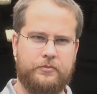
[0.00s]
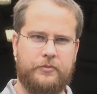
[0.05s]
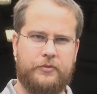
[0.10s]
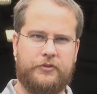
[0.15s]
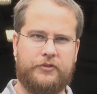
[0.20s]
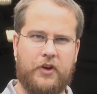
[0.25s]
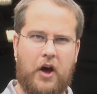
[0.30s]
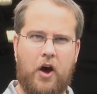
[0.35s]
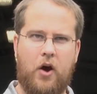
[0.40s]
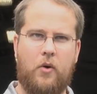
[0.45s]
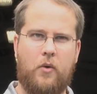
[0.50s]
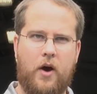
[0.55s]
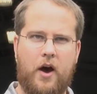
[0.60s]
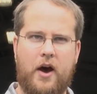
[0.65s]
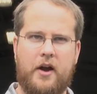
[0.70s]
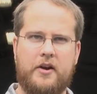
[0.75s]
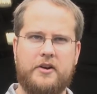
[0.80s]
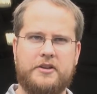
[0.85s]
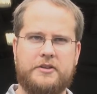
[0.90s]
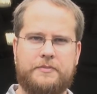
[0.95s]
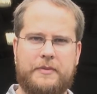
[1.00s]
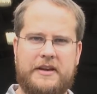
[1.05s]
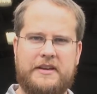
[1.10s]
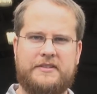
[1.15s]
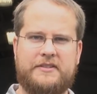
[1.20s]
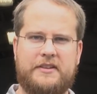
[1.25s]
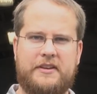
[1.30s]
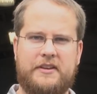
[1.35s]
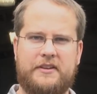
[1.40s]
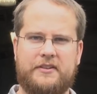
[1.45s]
saltwater
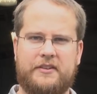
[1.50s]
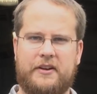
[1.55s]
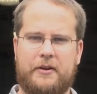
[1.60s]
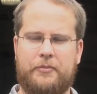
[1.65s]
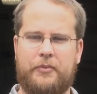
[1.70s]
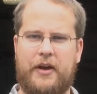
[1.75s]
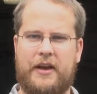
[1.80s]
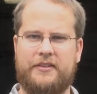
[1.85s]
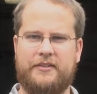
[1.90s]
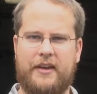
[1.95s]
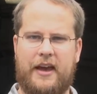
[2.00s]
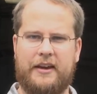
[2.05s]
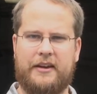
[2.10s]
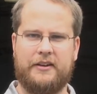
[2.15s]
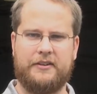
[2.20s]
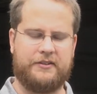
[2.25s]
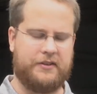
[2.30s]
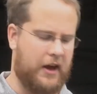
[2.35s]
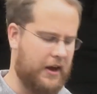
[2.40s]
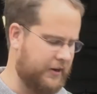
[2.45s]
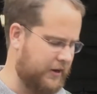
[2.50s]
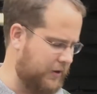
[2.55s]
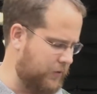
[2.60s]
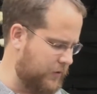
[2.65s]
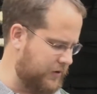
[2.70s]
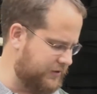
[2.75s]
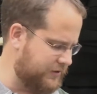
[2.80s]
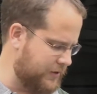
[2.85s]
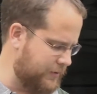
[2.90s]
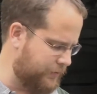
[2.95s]
species in a place like Kentucky,
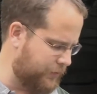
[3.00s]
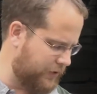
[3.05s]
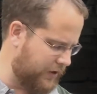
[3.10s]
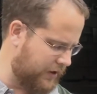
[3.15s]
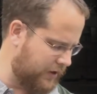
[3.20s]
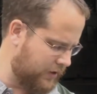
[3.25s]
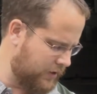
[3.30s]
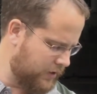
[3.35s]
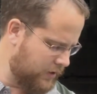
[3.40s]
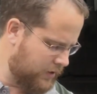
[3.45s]
we simply